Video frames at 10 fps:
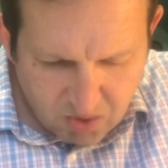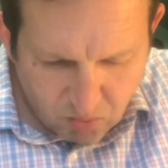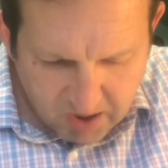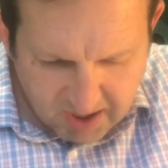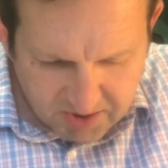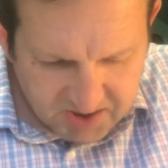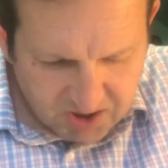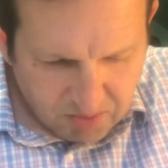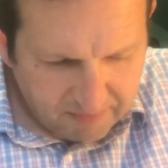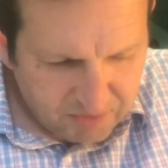What, how does he
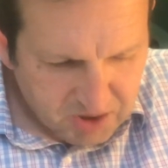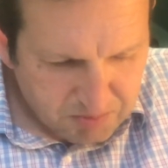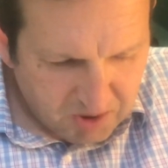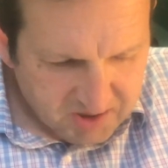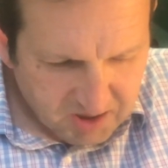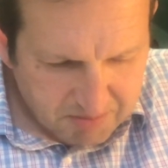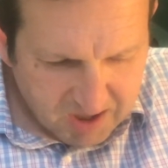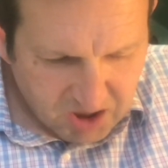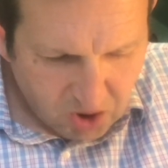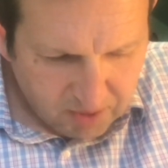derive from this pasuk? My
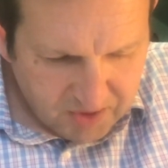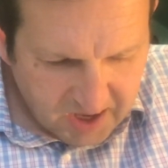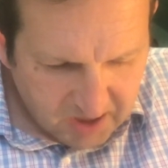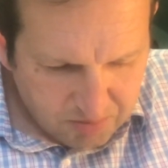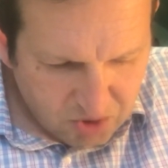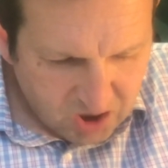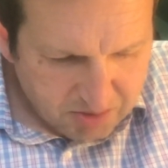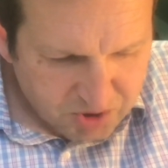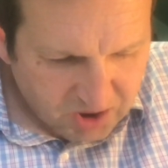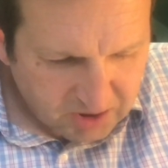garden v'yakim
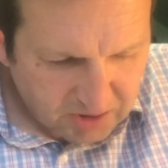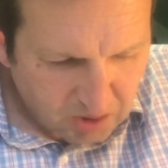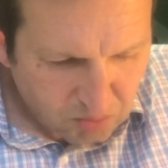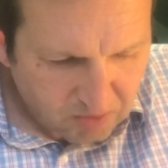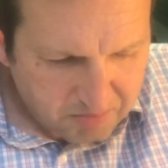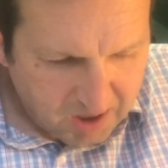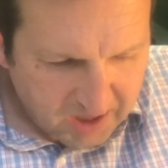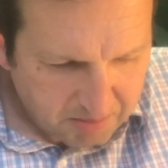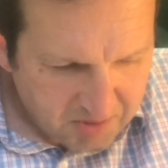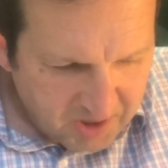yuchadim sheganal rov
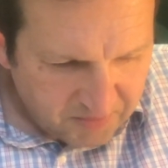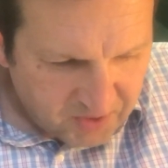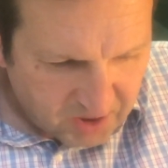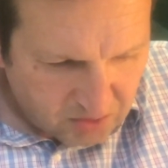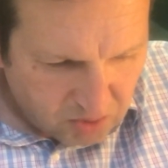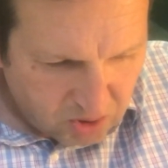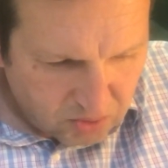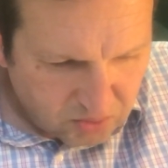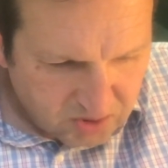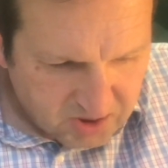mayim. Then it
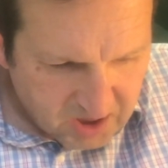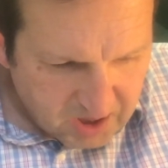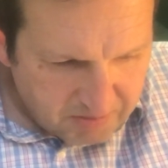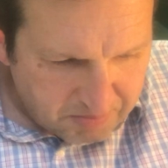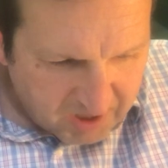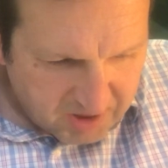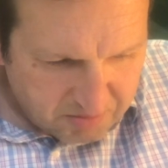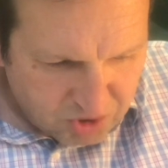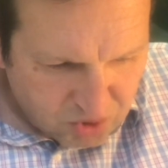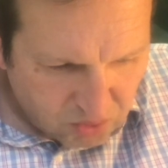grows by the
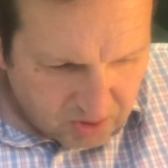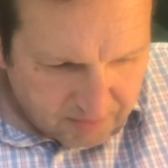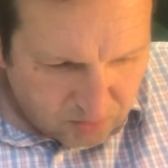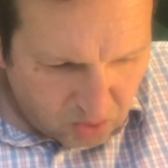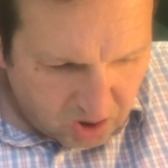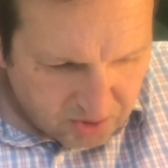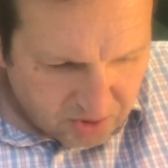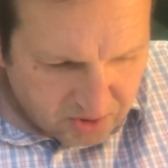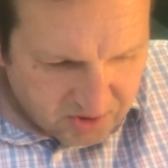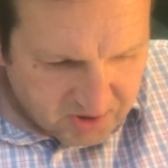majority of
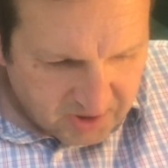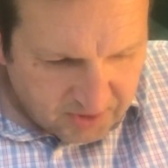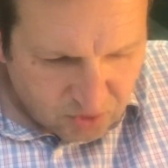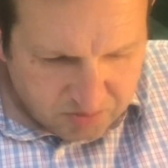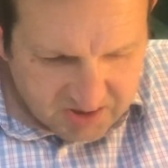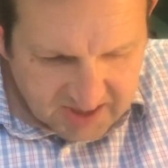waters, and